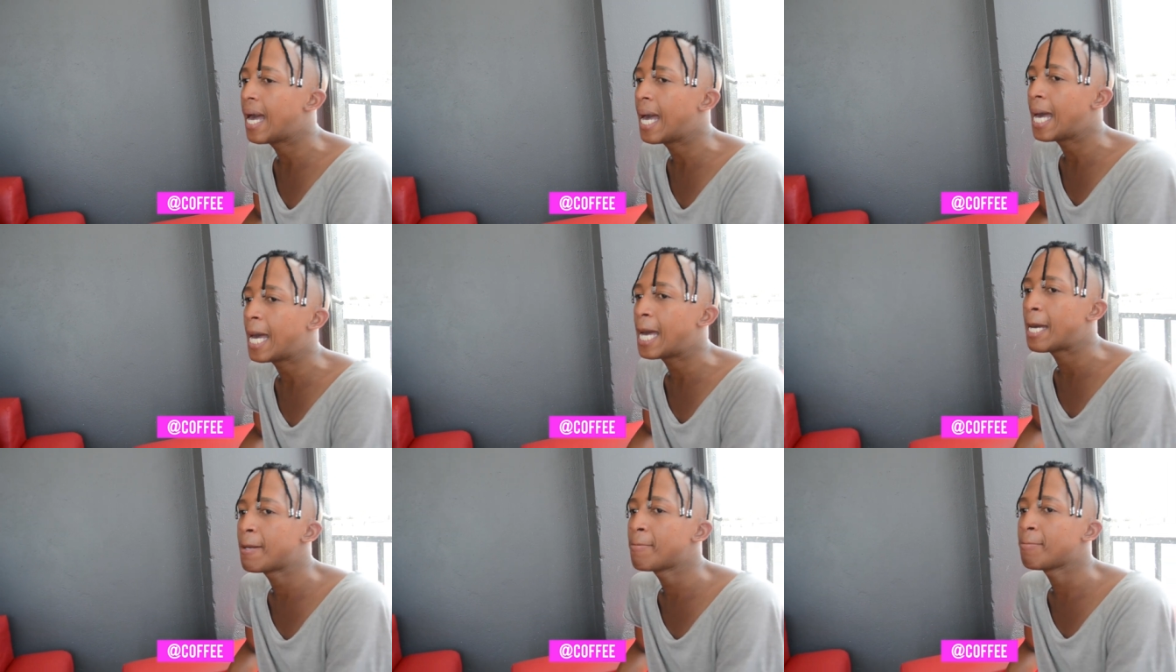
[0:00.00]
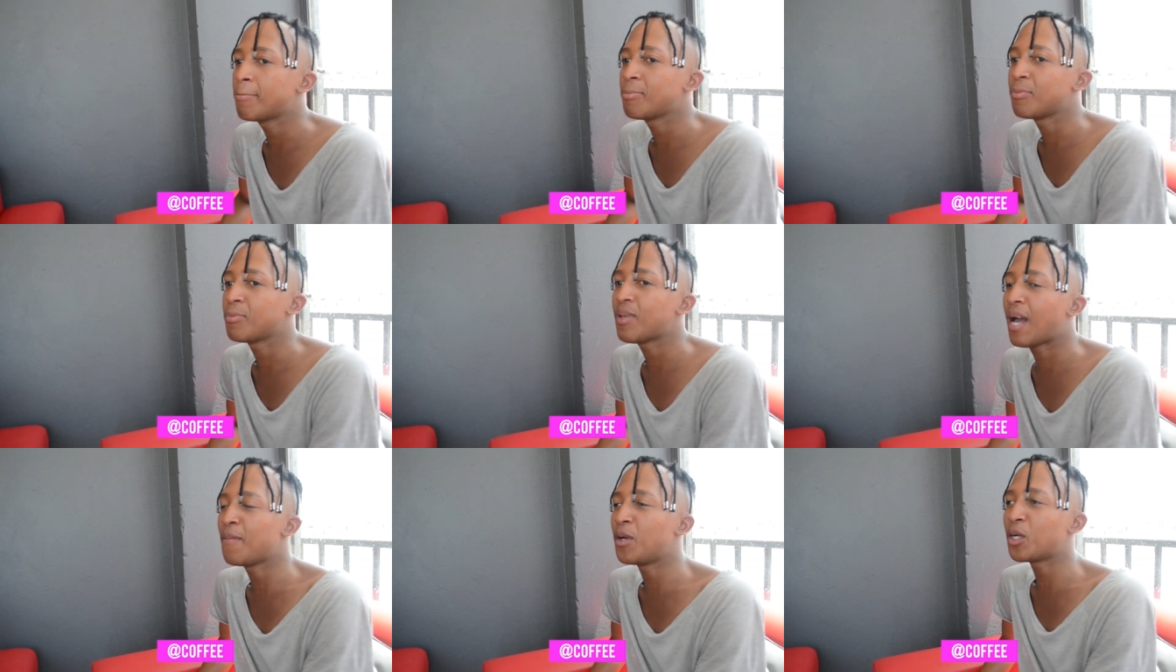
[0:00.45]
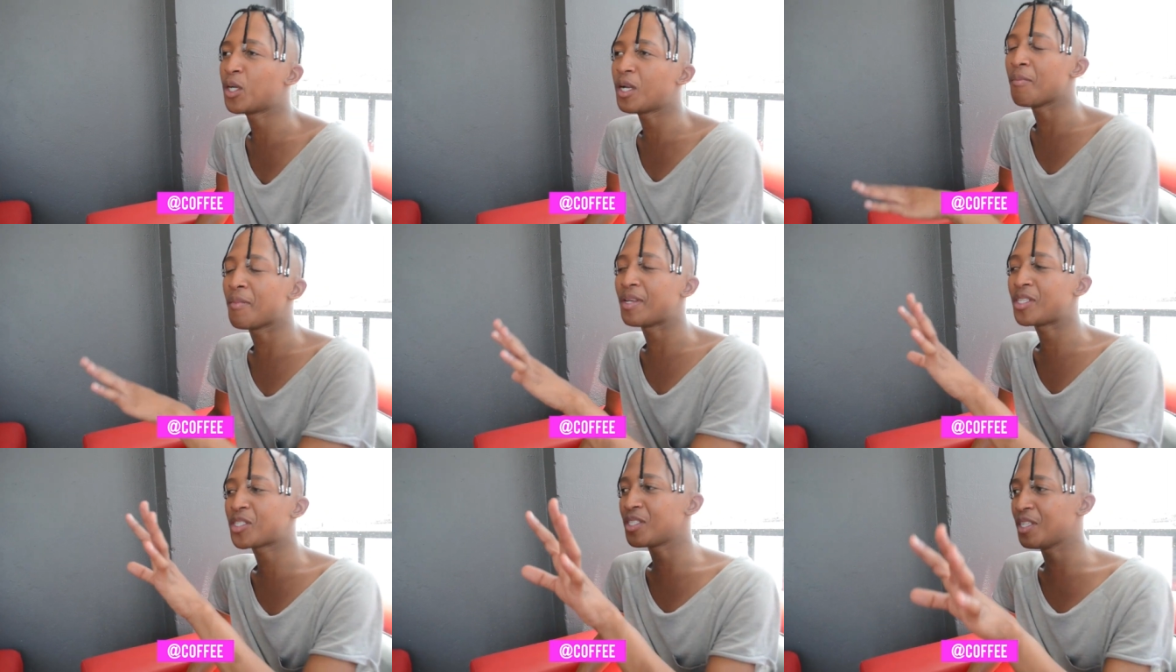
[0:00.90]
I'm not going to
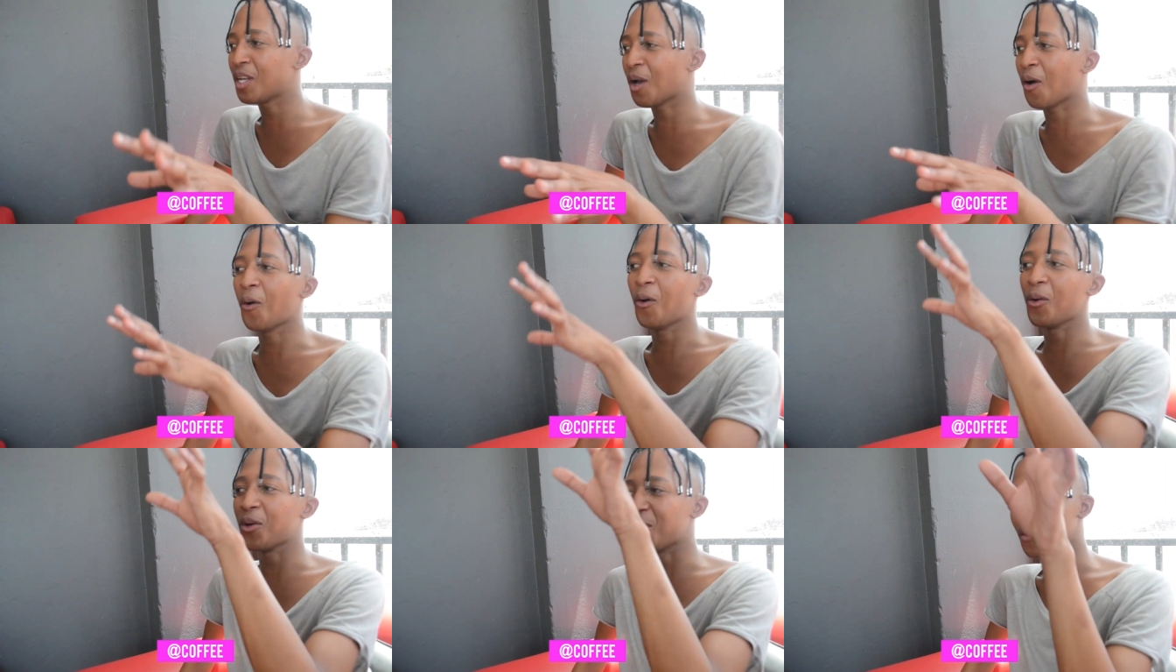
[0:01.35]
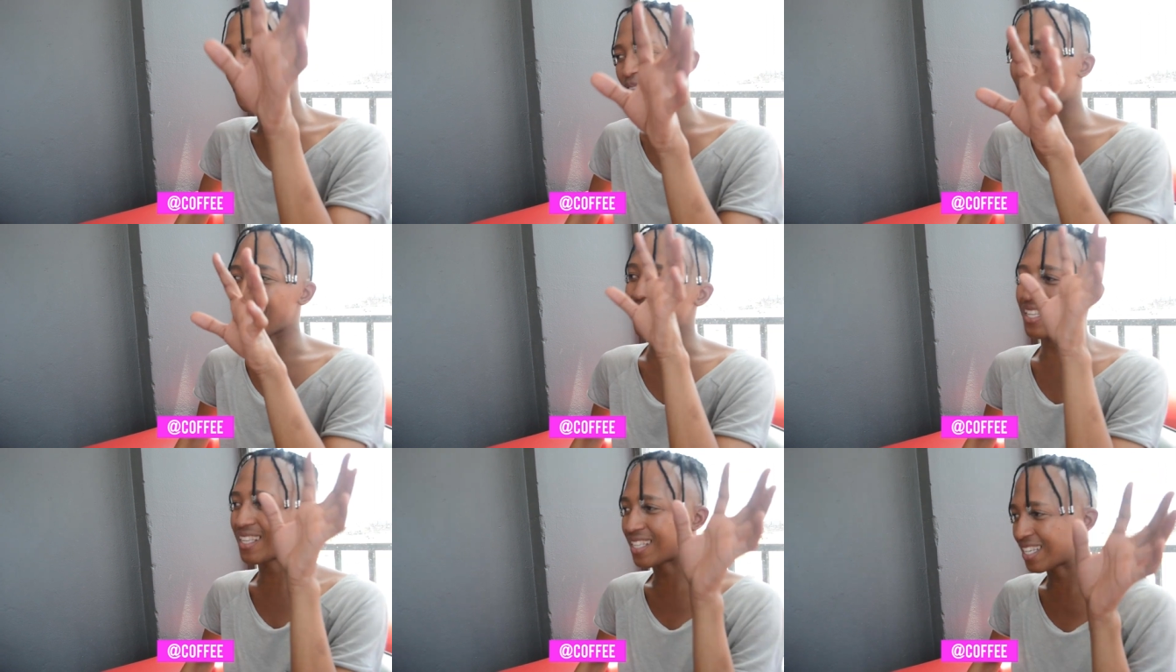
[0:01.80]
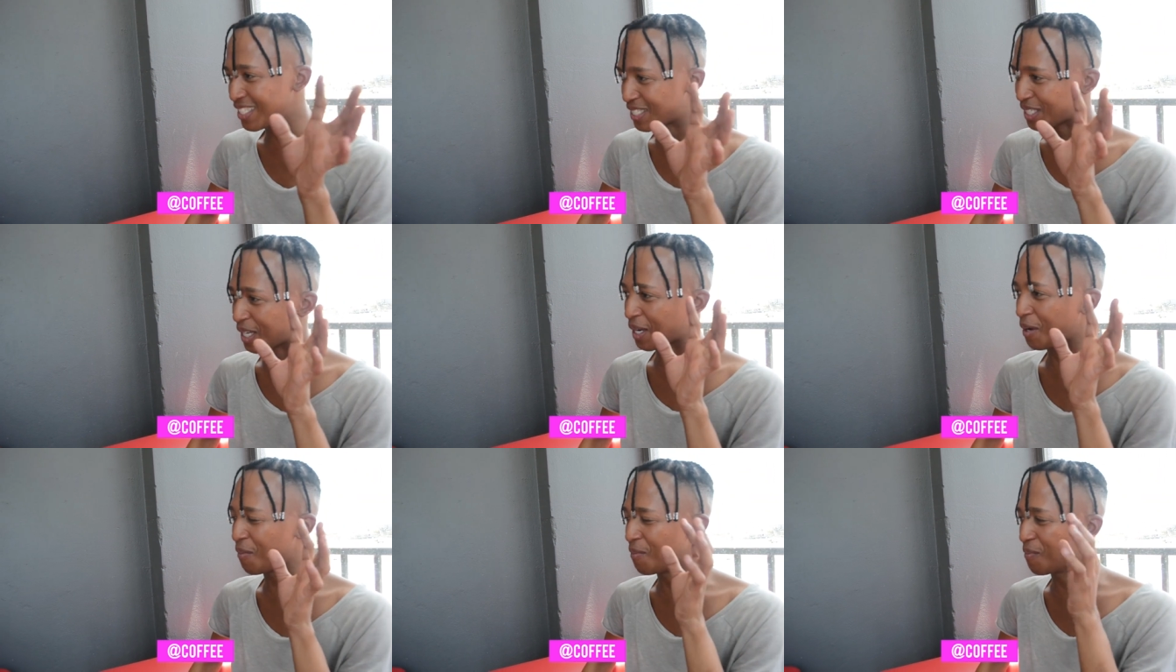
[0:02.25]
mention a whole lot of other
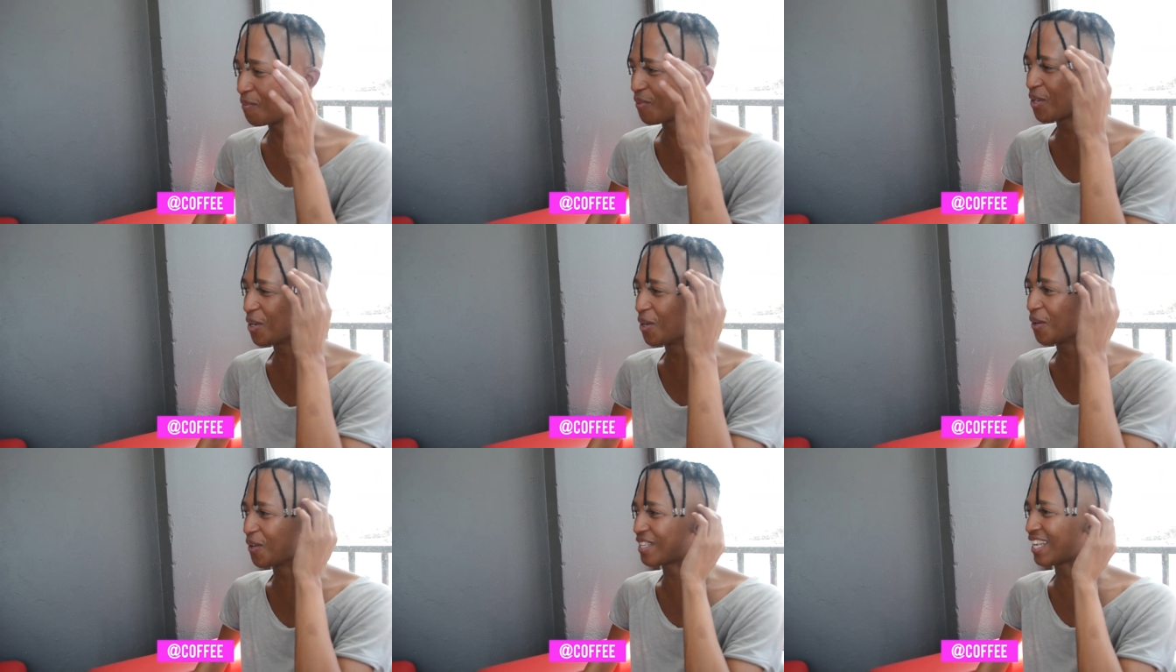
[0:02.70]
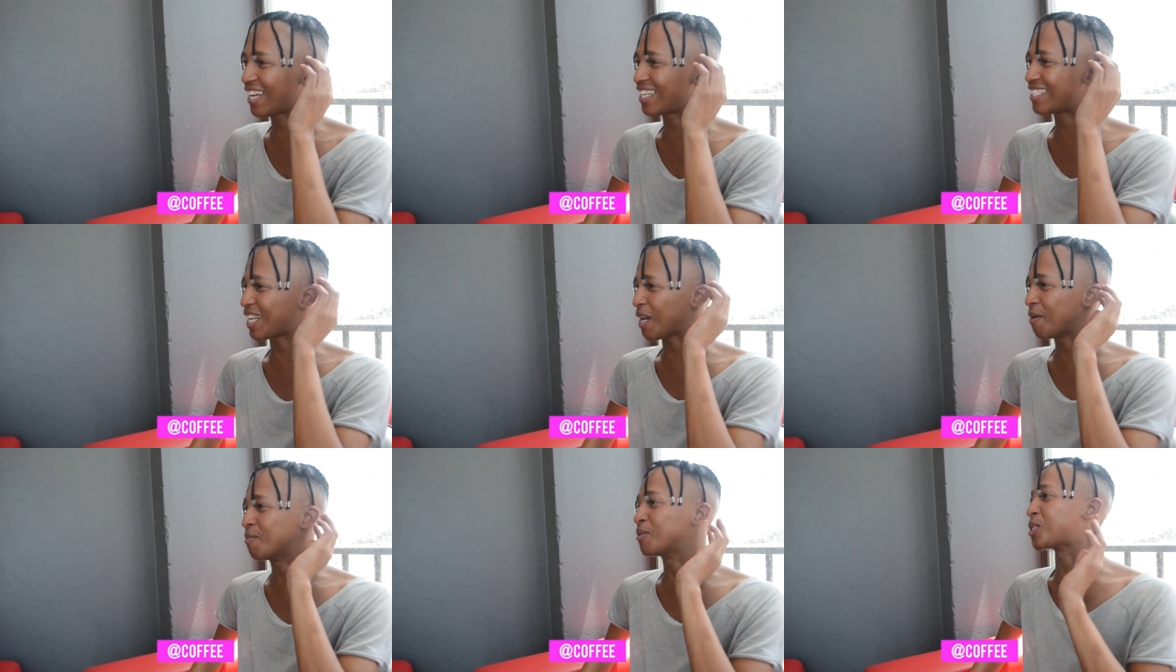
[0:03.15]
things that I'm, you know, that I'm